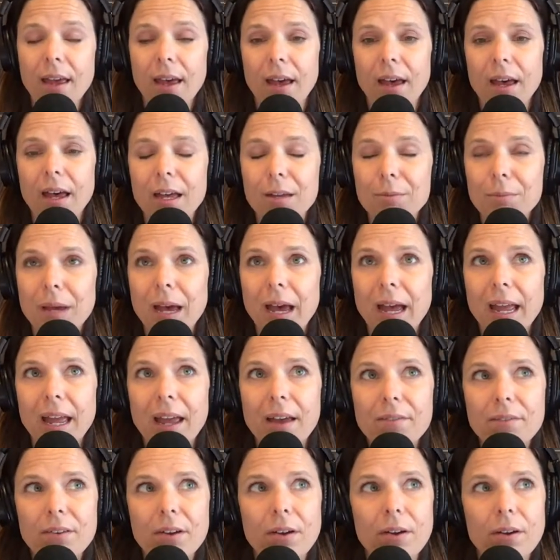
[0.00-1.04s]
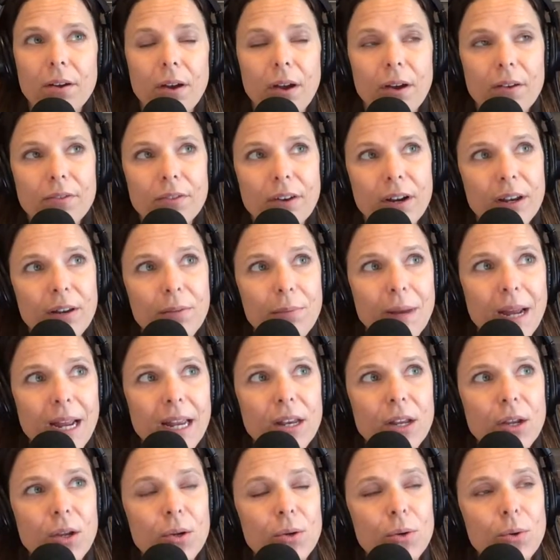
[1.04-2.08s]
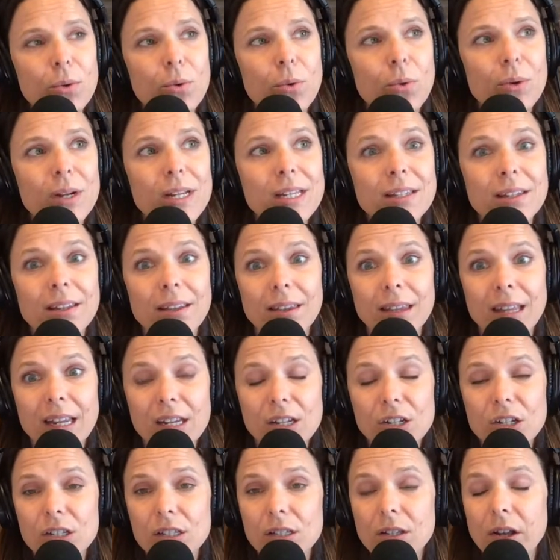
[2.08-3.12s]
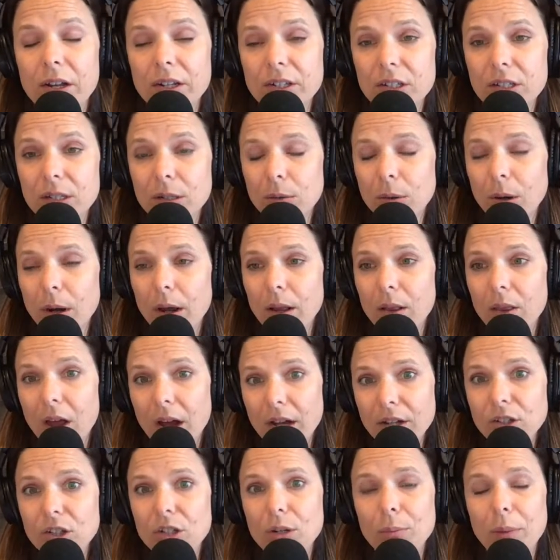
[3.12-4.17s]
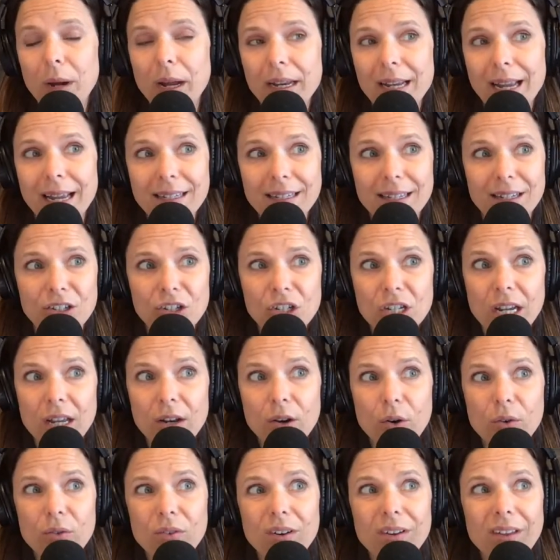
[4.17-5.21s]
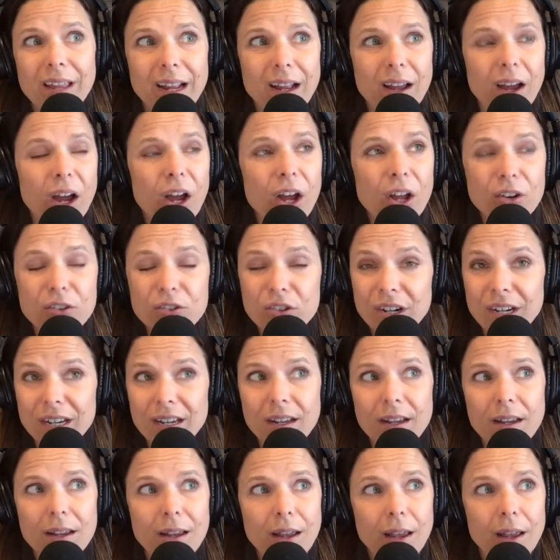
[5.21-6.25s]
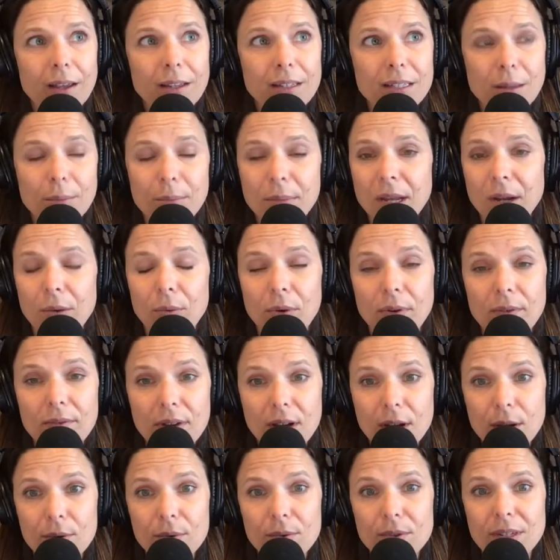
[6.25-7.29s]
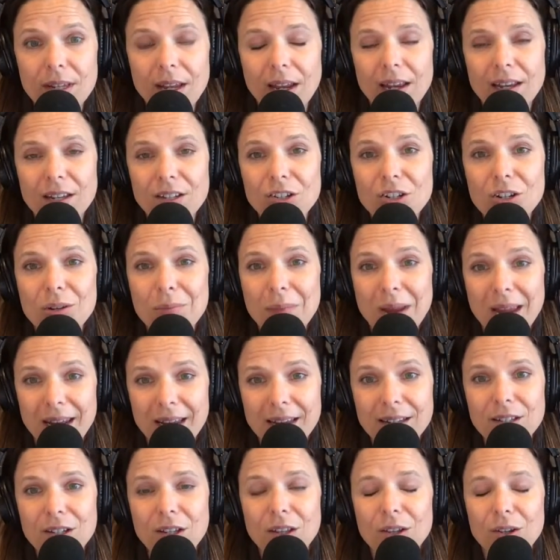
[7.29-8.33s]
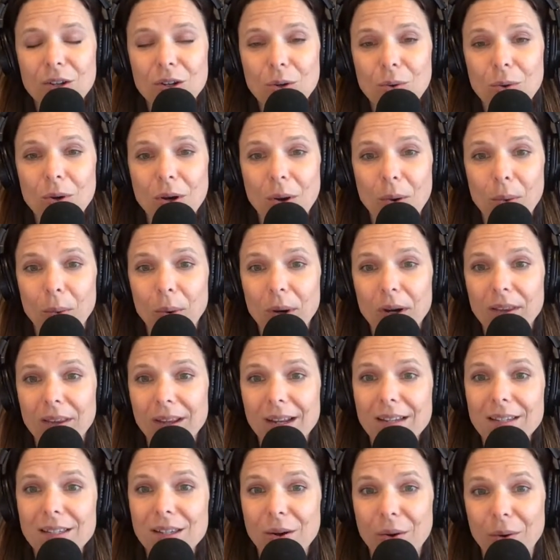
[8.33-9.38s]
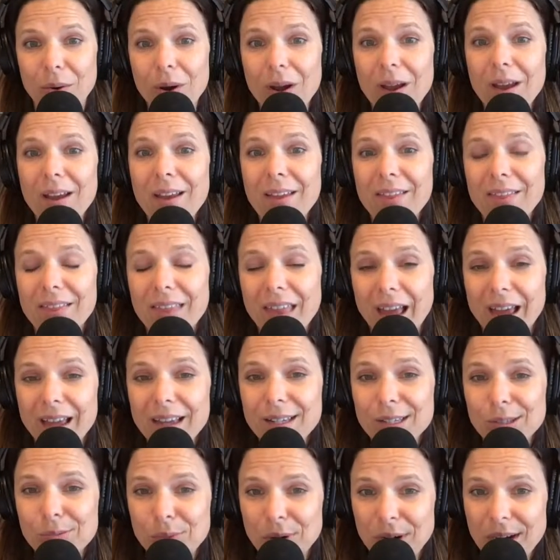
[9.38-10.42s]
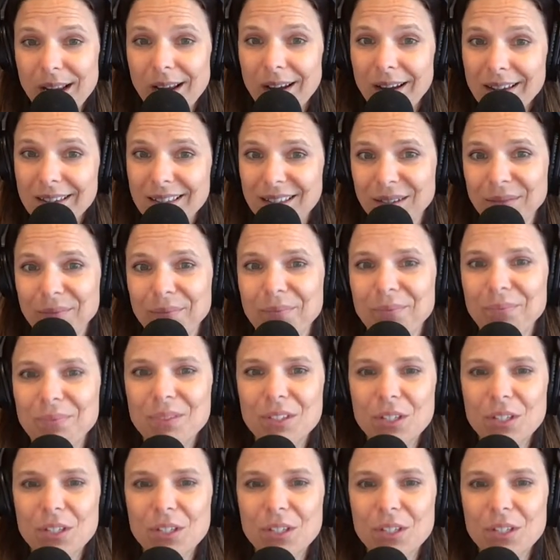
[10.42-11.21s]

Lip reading: I have a friend of mine who recently just launched a podcast, and she had over like 100 something reviews, and she made it to the new and noteworthy. So that is pretty awesome.